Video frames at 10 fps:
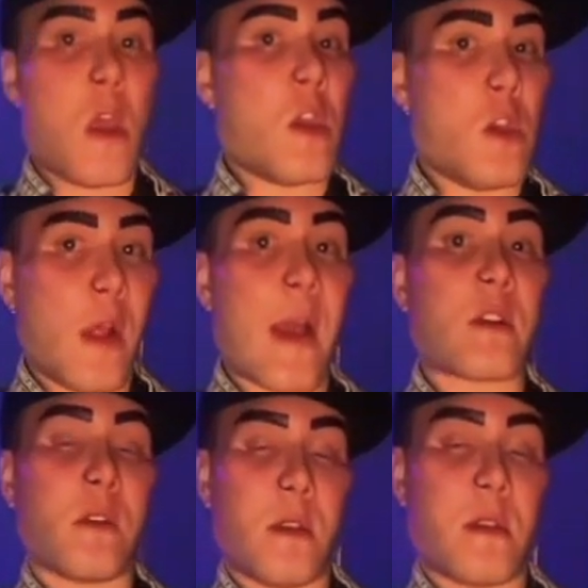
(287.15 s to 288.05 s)
you'll
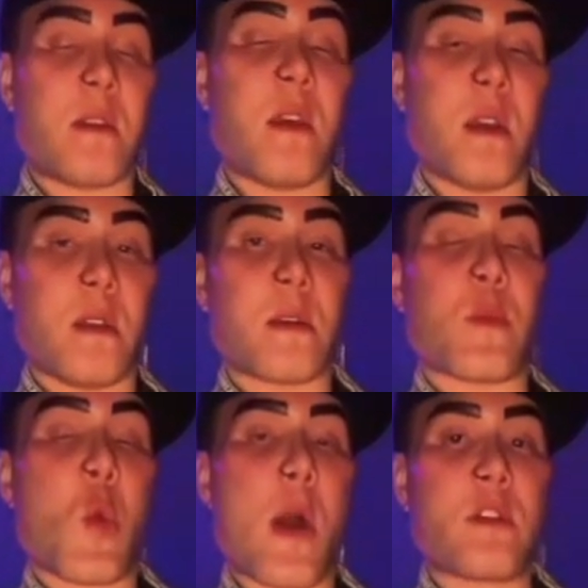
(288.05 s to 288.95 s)
actually see it in some
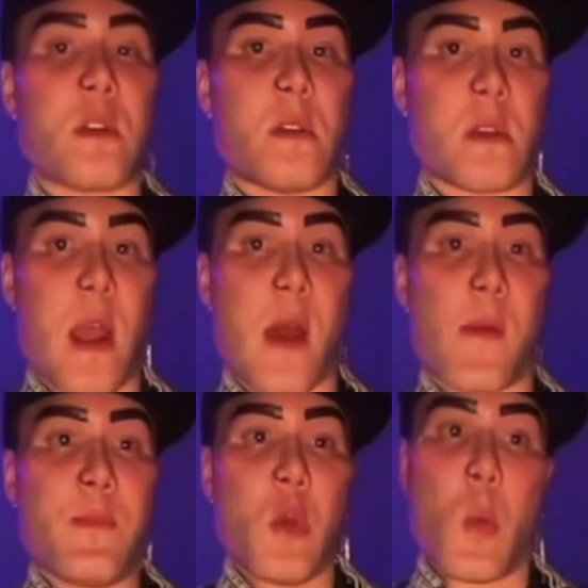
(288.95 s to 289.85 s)
questions
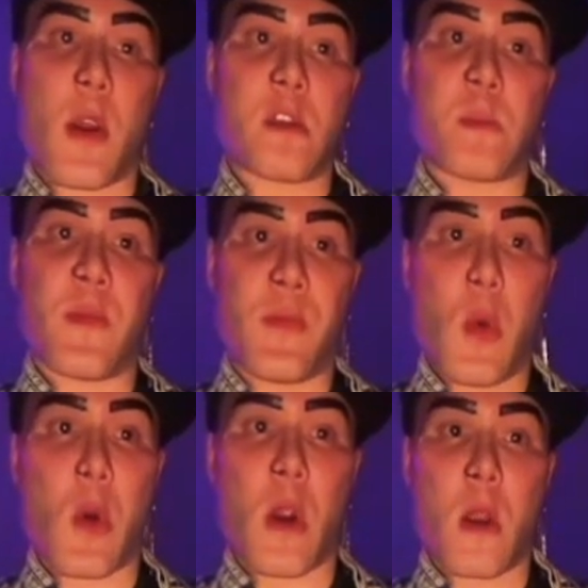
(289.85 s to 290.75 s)
now, whereas
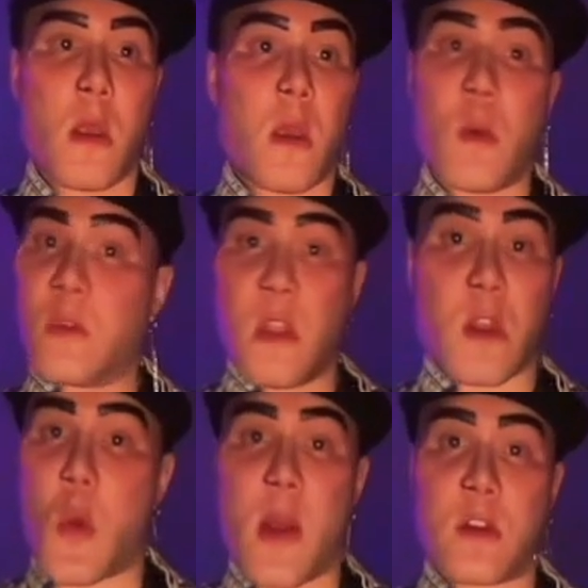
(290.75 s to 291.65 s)
before, it was in
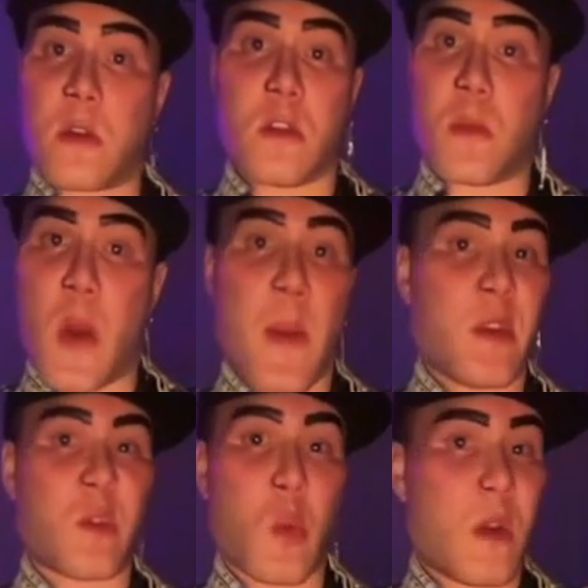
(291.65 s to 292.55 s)
the questions, you probably
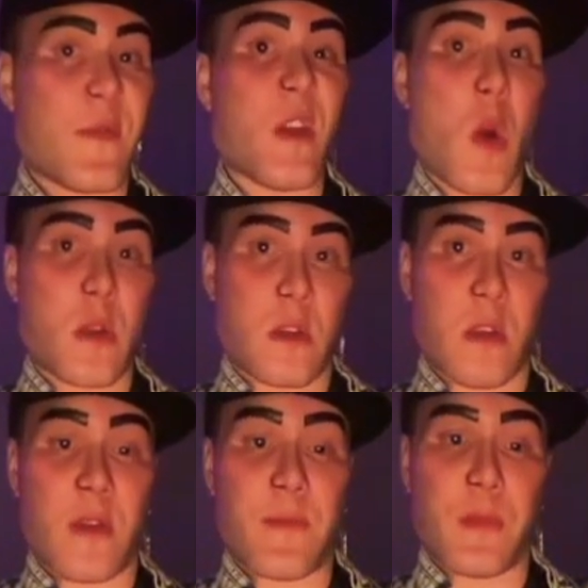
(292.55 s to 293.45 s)
just wouldn't have noticed
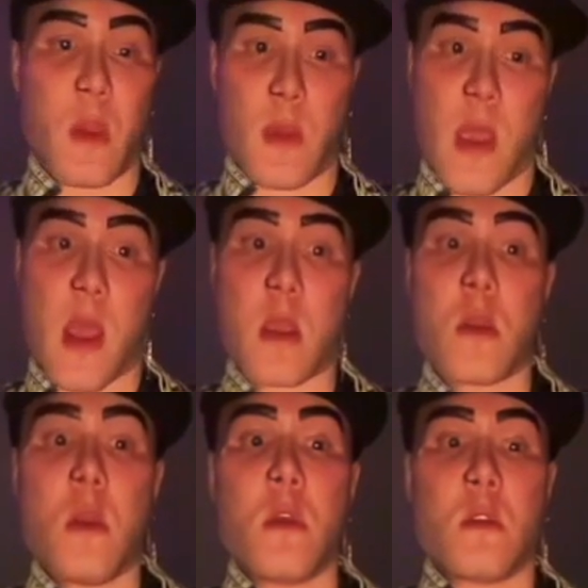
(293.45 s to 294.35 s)
it, okay?
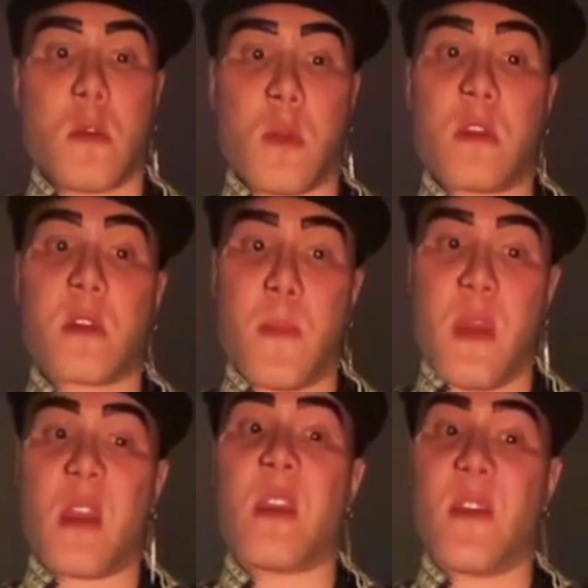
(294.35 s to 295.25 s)
So this can
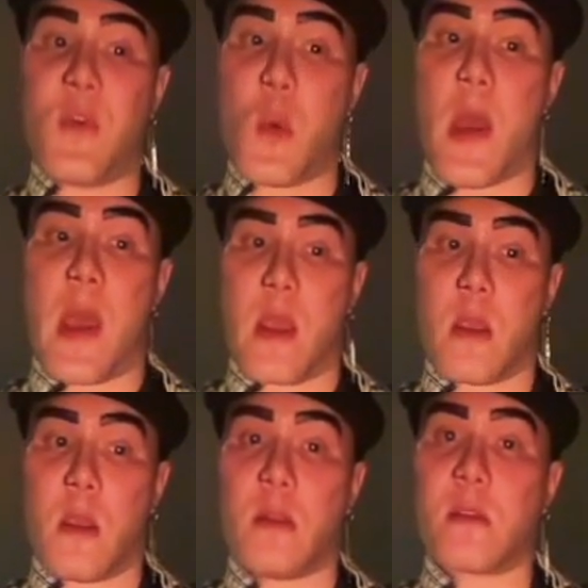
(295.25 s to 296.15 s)
be a
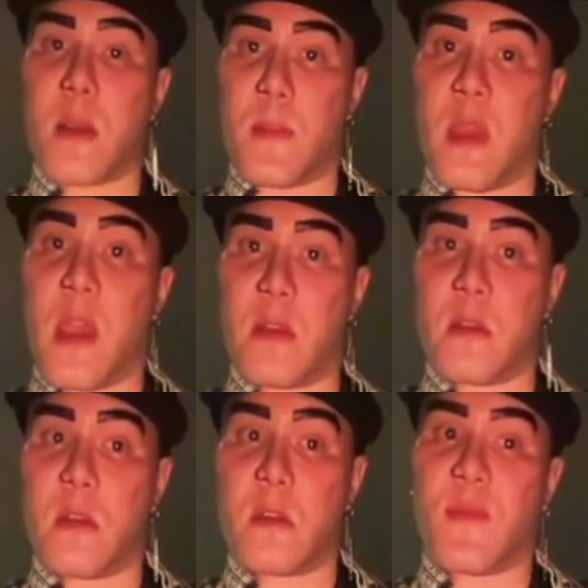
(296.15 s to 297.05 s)
giveaway in some
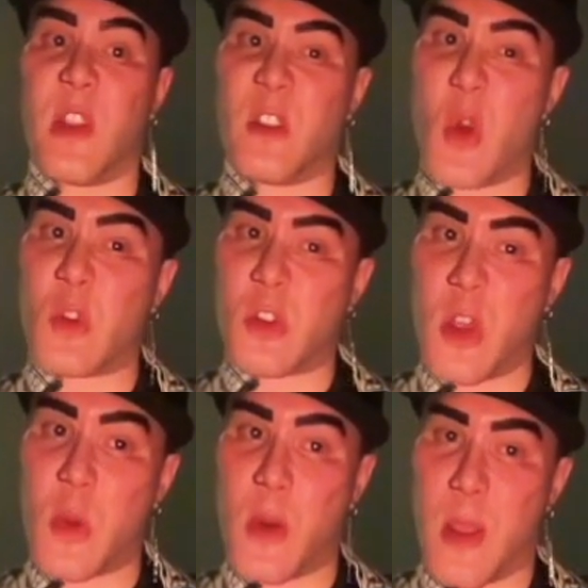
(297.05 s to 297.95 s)
cases. If they don't show
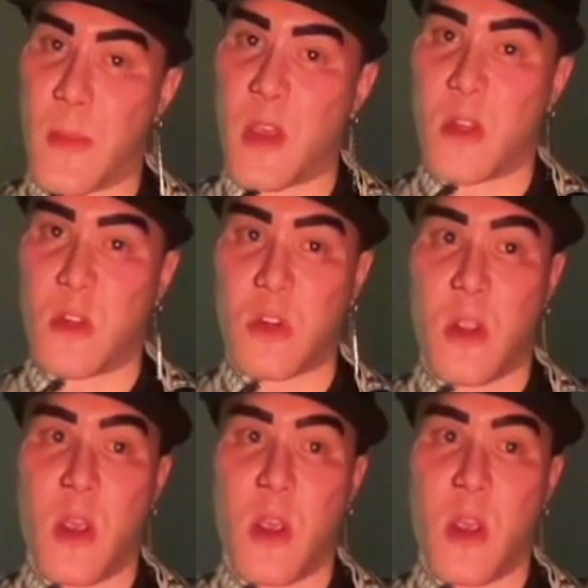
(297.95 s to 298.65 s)
you an image,